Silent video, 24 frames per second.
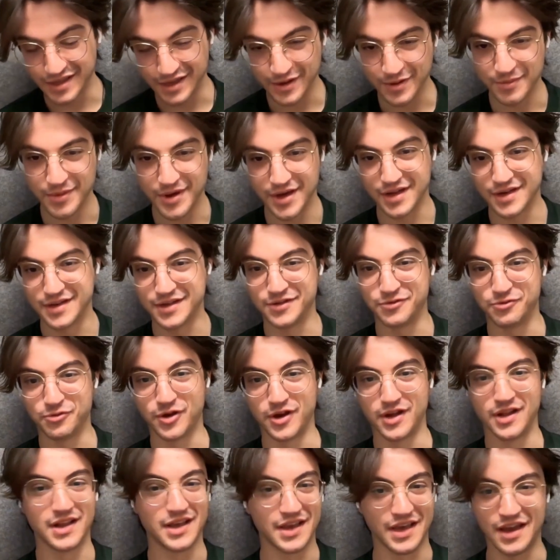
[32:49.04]
to think about it,
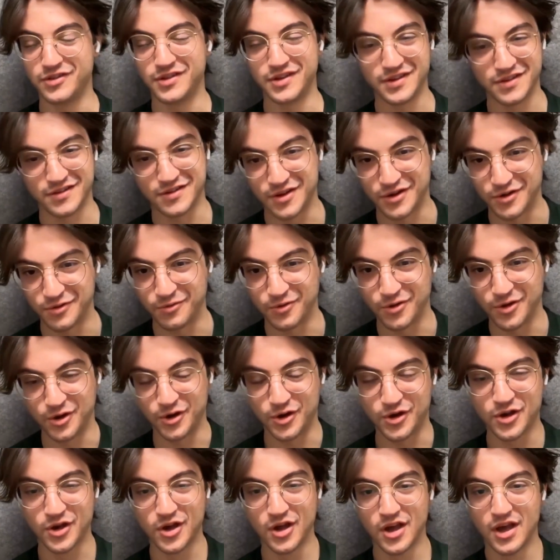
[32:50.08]
right? Everything's going to
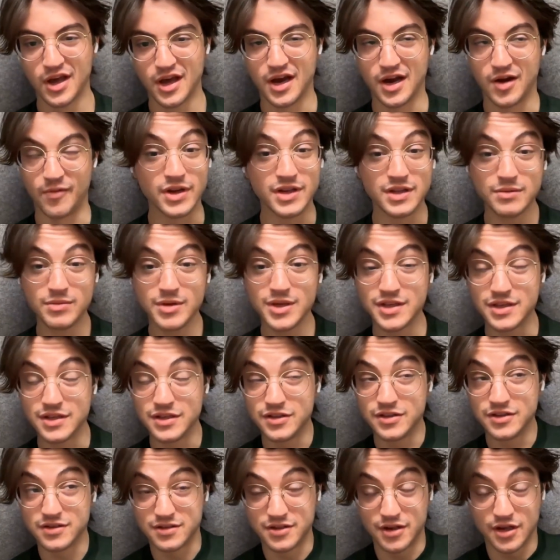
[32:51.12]
work. ParaDB
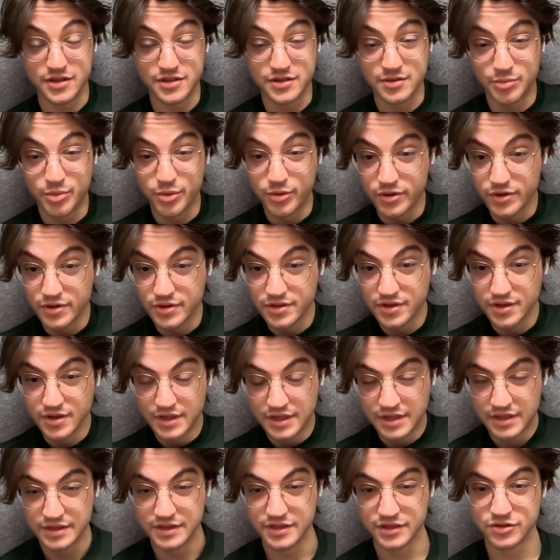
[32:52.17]
does not support
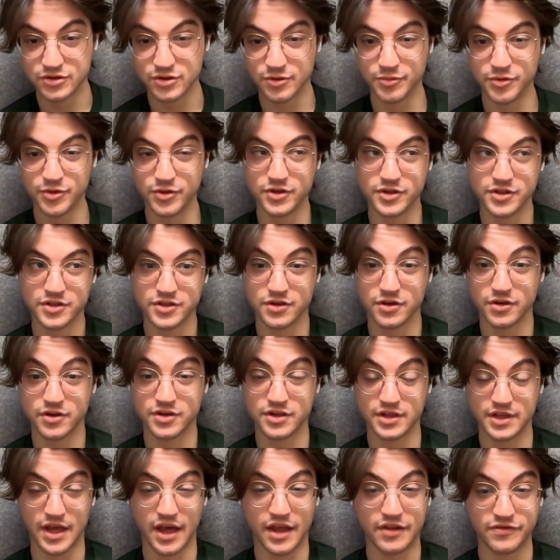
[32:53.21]
distributed
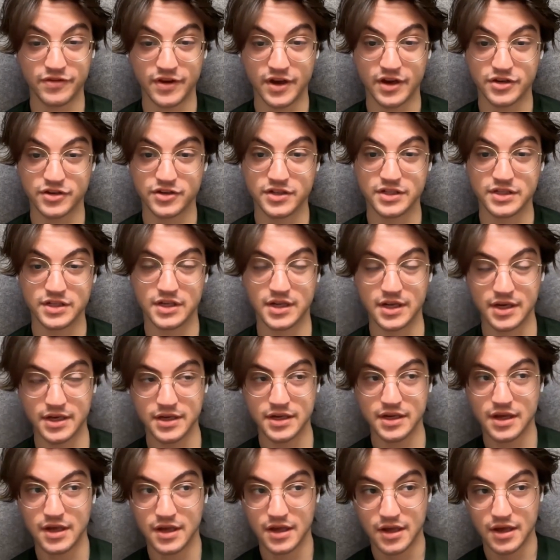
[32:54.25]
search in that fashion
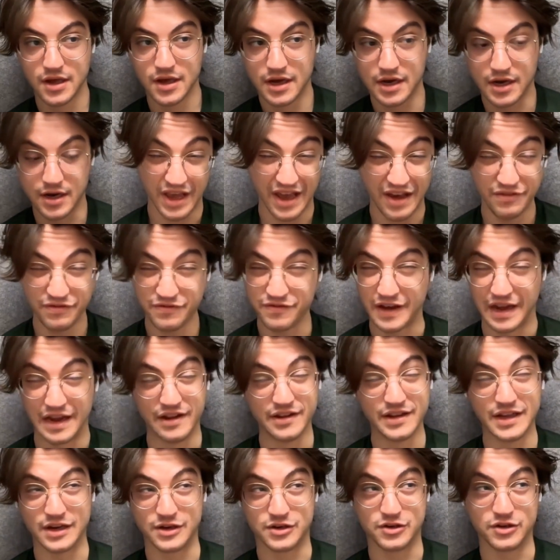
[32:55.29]
today. We have
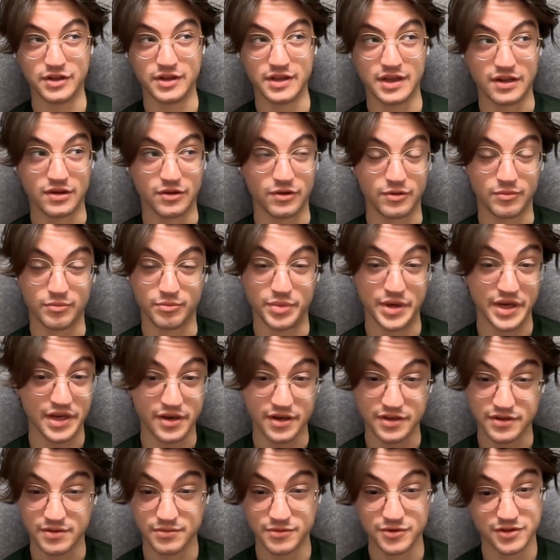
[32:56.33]
found actually that our
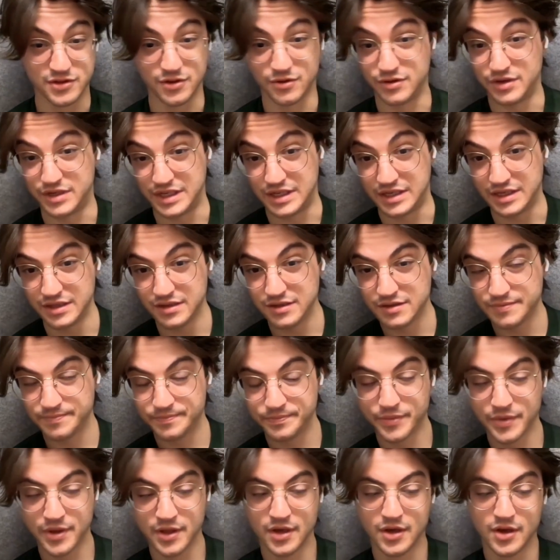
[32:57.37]
big customers don't need it.
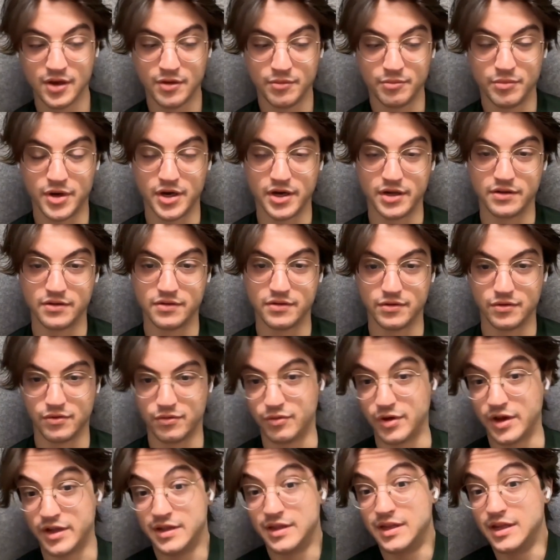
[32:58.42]
But
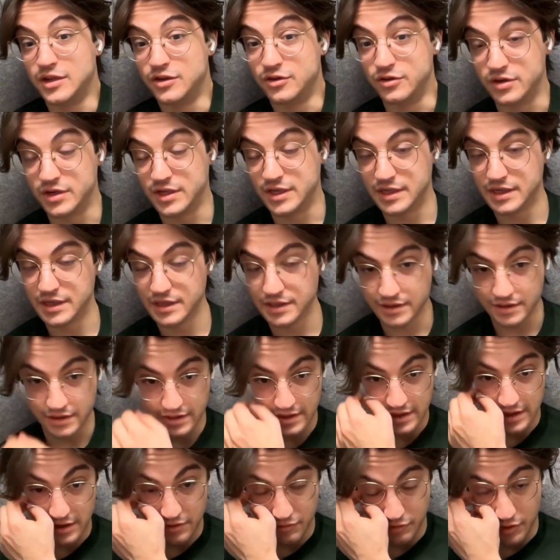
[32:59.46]
when they do need it,
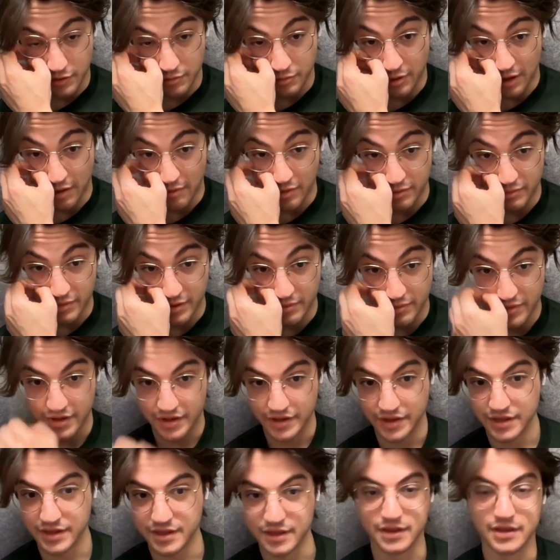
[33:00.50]
then we will probably
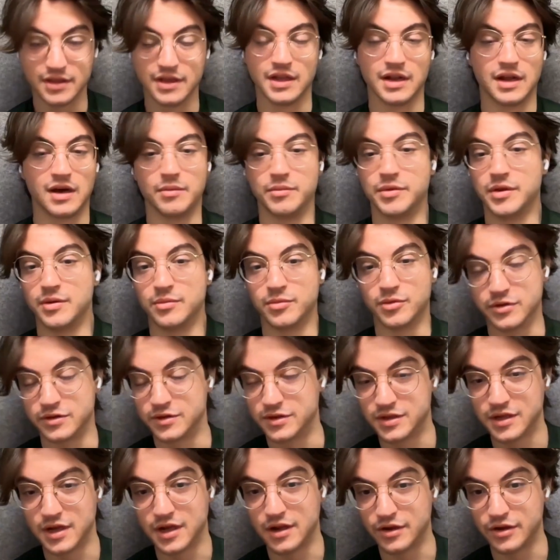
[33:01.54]
build it, and then I'll be
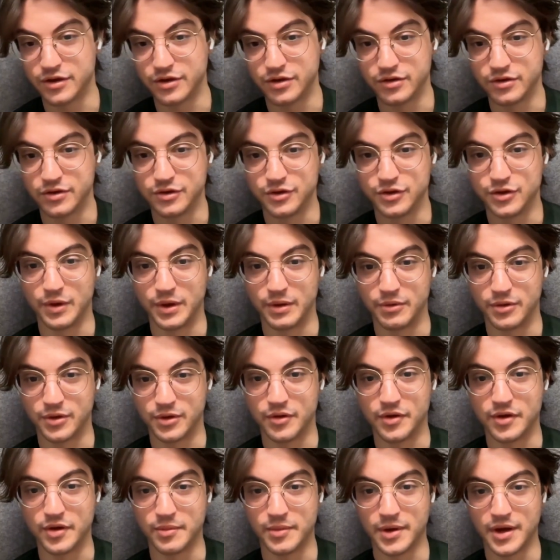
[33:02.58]
able to tell you the way
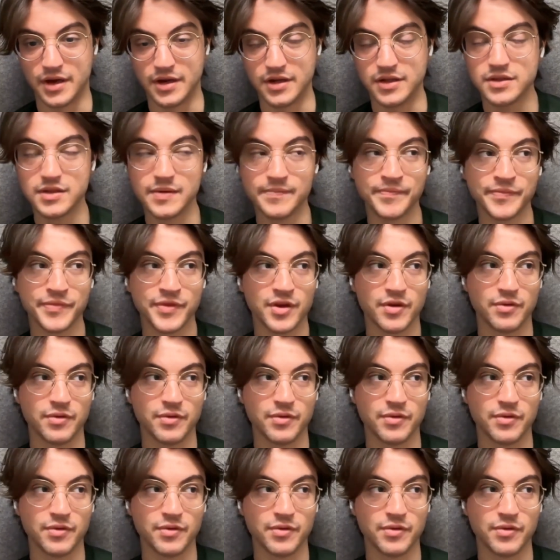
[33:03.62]
we're going about it.